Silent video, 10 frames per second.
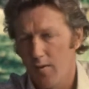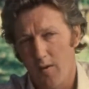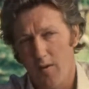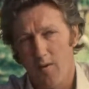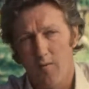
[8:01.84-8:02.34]

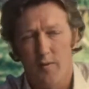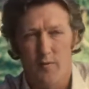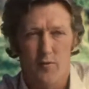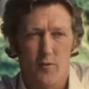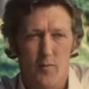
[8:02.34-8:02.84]
Oh, there
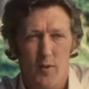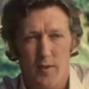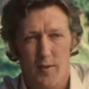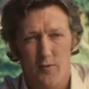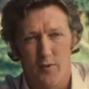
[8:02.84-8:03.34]
were so
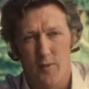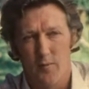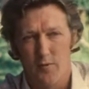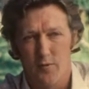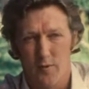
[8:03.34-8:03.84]
many
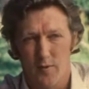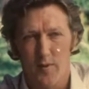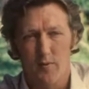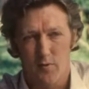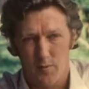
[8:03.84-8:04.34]
examples.
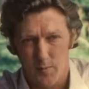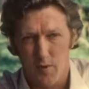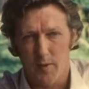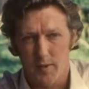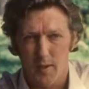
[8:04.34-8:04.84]
There was the
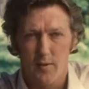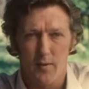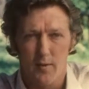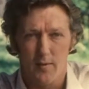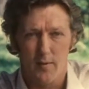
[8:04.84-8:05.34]
bombing and
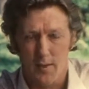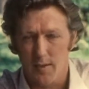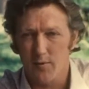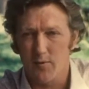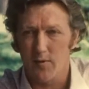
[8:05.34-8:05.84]
the
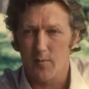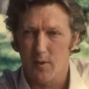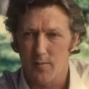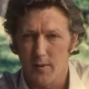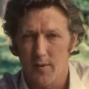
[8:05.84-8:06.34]
counter to the
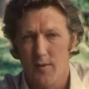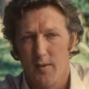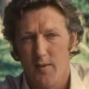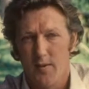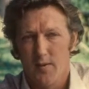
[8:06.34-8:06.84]
bombing.
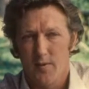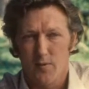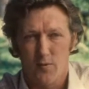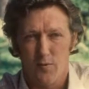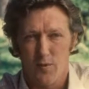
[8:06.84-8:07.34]
There
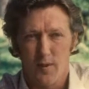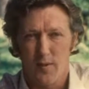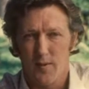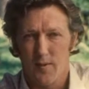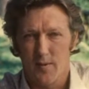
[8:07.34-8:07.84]
was a
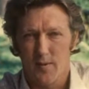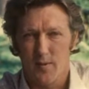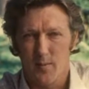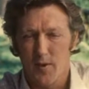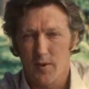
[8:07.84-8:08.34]
thing uh,
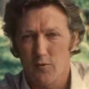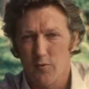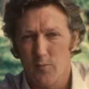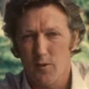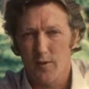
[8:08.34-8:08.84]
the Americans
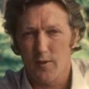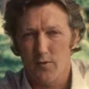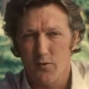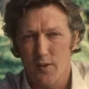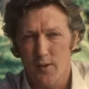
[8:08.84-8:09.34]
employed in
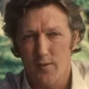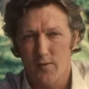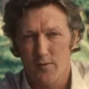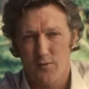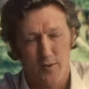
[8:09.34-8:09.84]
the,
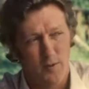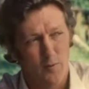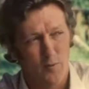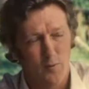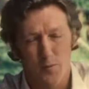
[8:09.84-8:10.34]
in the
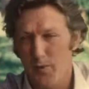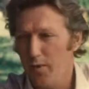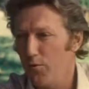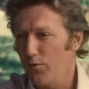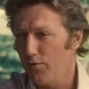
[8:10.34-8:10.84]
South called the
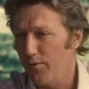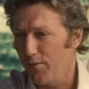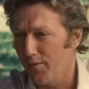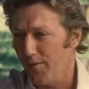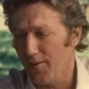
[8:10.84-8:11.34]
people
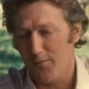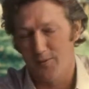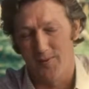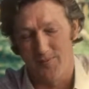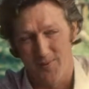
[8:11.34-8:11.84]
sniffer. Uh, that
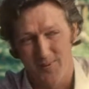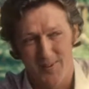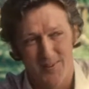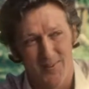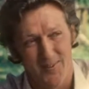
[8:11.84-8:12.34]
was what we
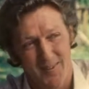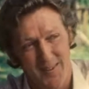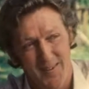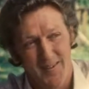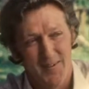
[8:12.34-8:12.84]
called it.
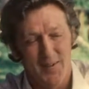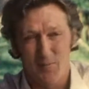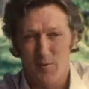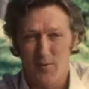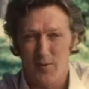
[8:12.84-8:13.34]
It
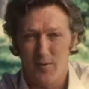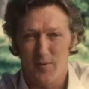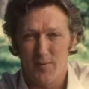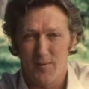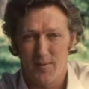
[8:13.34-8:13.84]
was
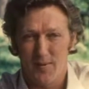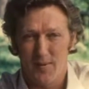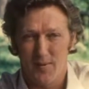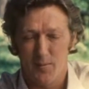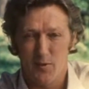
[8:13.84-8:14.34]
a,
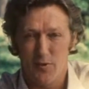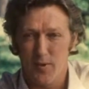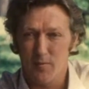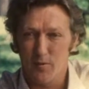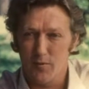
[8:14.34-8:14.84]
a
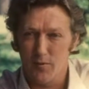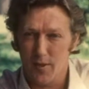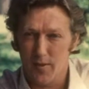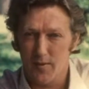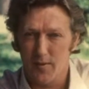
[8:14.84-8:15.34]
machine which was
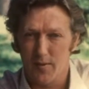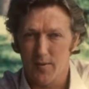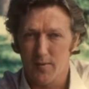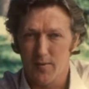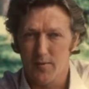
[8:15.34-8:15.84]
carried on
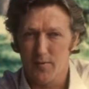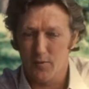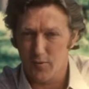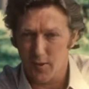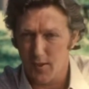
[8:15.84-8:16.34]
a,
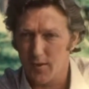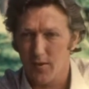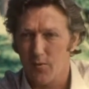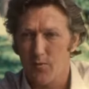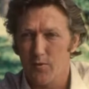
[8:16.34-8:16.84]
usually a
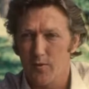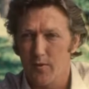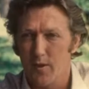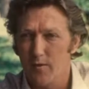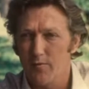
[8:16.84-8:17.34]
helicopter or a
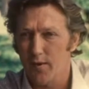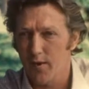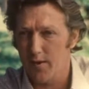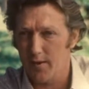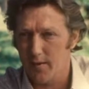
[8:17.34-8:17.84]

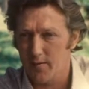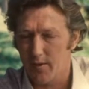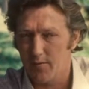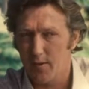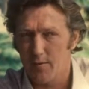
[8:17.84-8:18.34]
low-flying
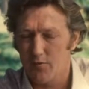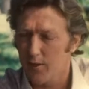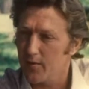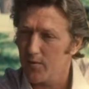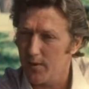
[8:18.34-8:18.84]
aircraft over
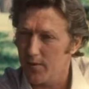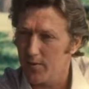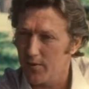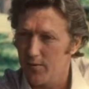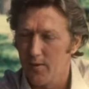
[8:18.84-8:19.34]
jungle
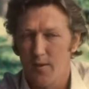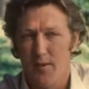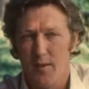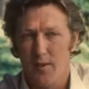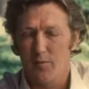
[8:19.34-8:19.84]
areas,
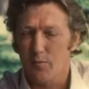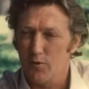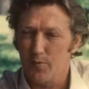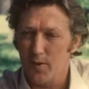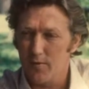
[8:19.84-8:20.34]
and it
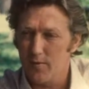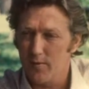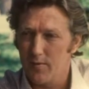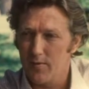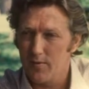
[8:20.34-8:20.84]

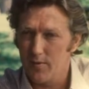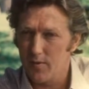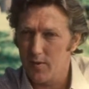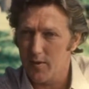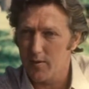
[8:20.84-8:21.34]
responded to
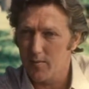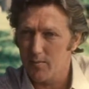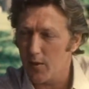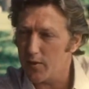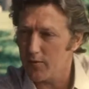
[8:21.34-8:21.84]
the
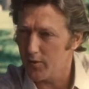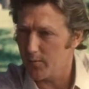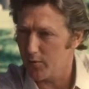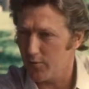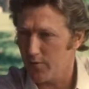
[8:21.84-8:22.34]
body
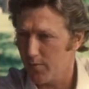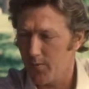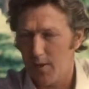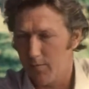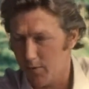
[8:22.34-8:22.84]
temperature of a
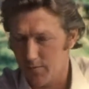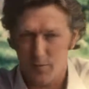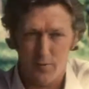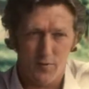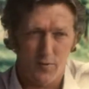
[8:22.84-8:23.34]
man, whatever
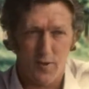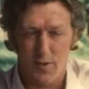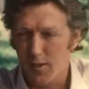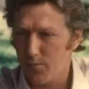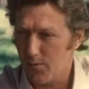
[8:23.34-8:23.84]
it is,
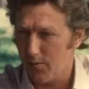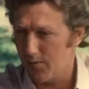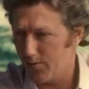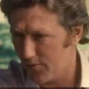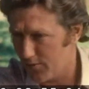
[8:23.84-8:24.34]

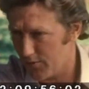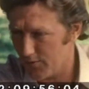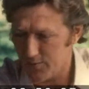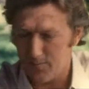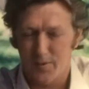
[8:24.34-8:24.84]

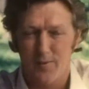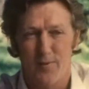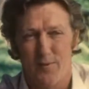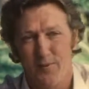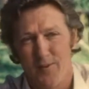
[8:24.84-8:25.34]
98.6 or whatever
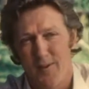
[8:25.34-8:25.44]
it is.